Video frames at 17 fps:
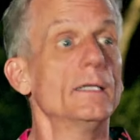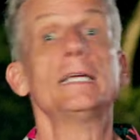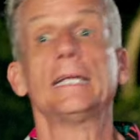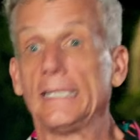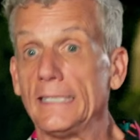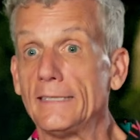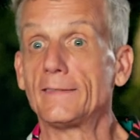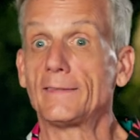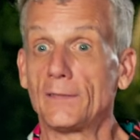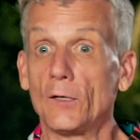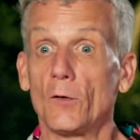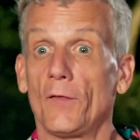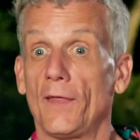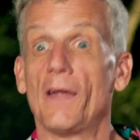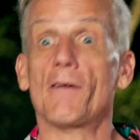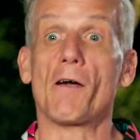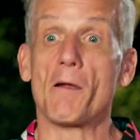He's still
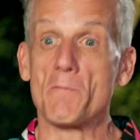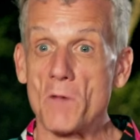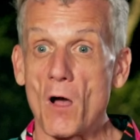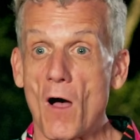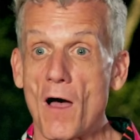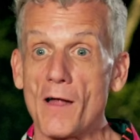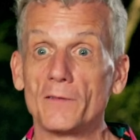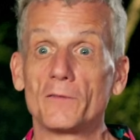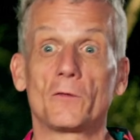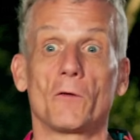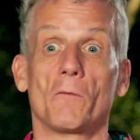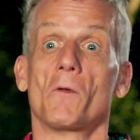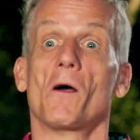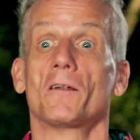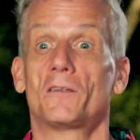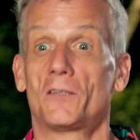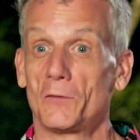there, I'm not, so
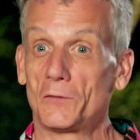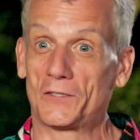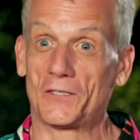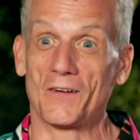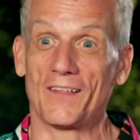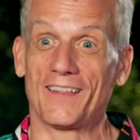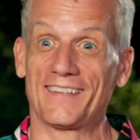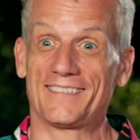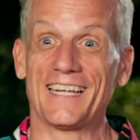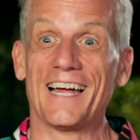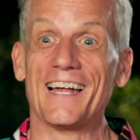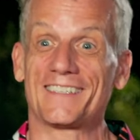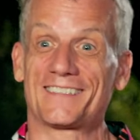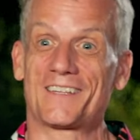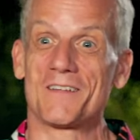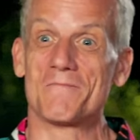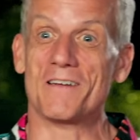I'm not too sure
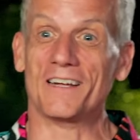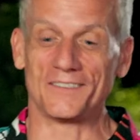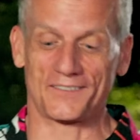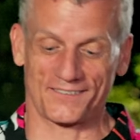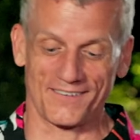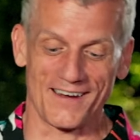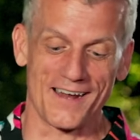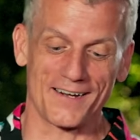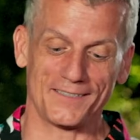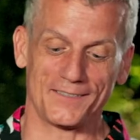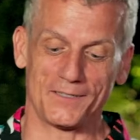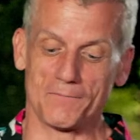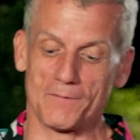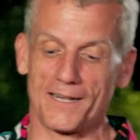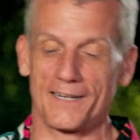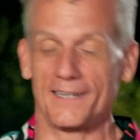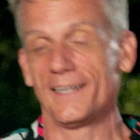that's the best strategy,
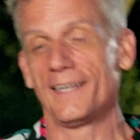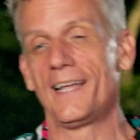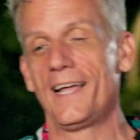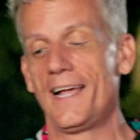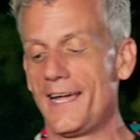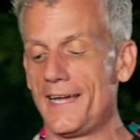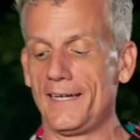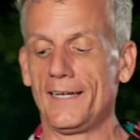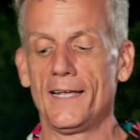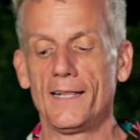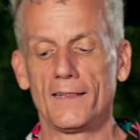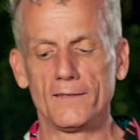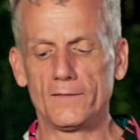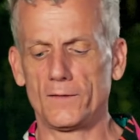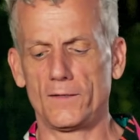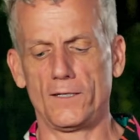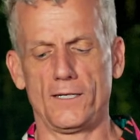but hey,
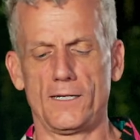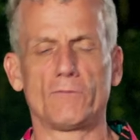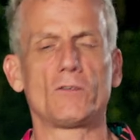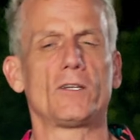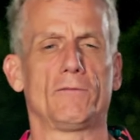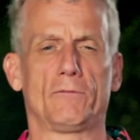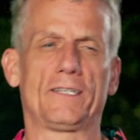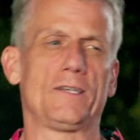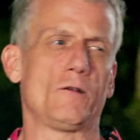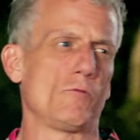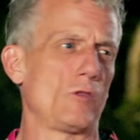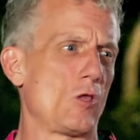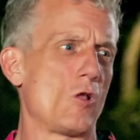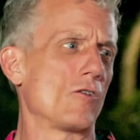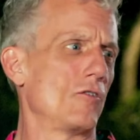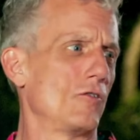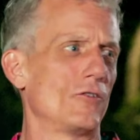listen, they're gonna have to deal with a
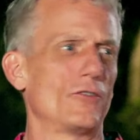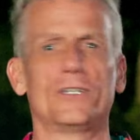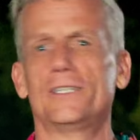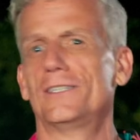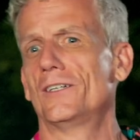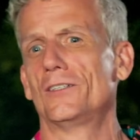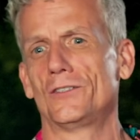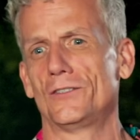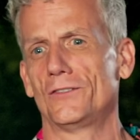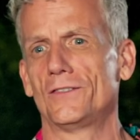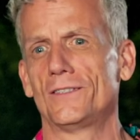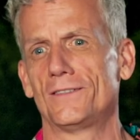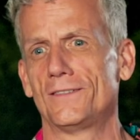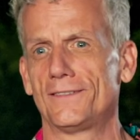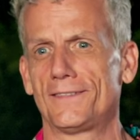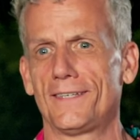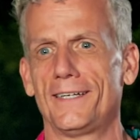lot of dirty dishes.
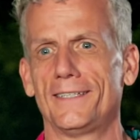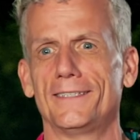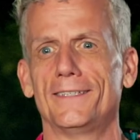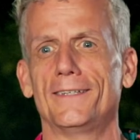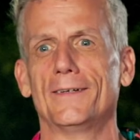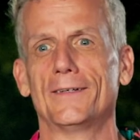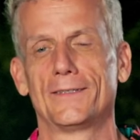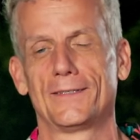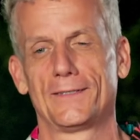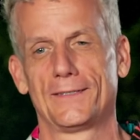It's insane in there.